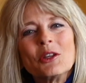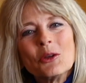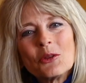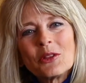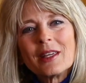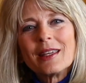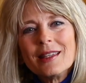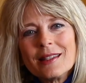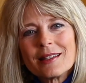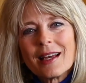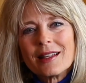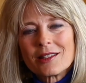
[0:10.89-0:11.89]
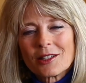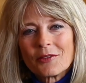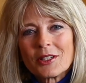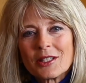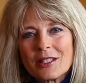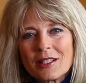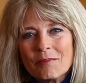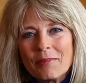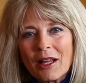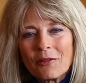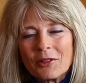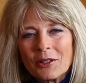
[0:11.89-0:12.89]
Youth Esight Services in
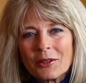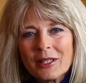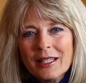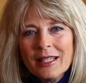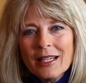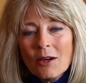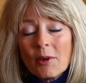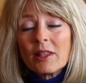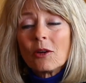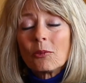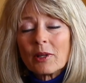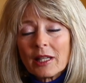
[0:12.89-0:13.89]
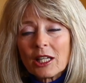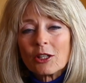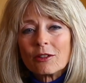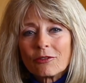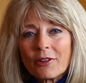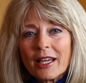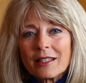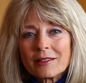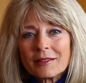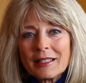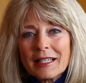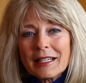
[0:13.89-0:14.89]
Bellevue with a really good friend.
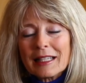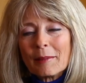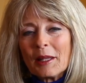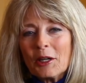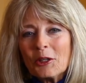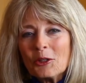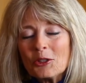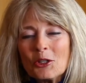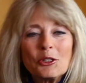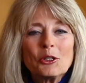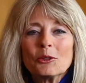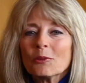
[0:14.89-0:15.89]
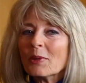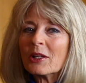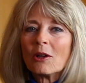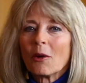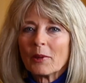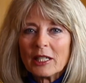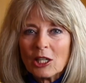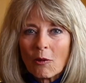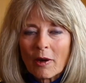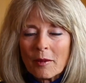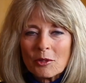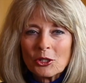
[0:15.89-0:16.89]
Let me introduce you to, well, you already know
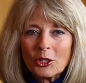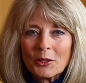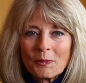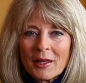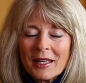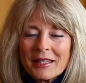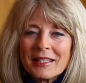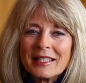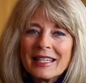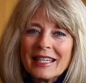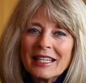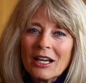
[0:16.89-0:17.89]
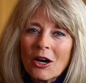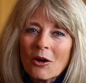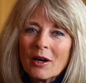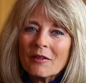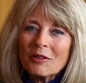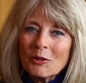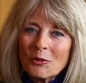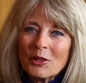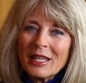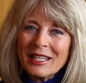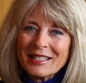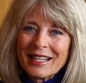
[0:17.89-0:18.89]
her, I'm sure, the CEO of Youth
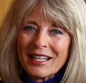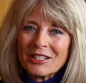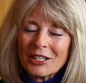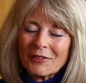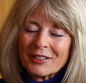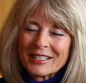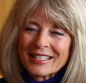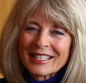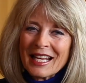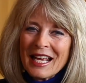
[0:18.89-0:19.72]
Esight Services,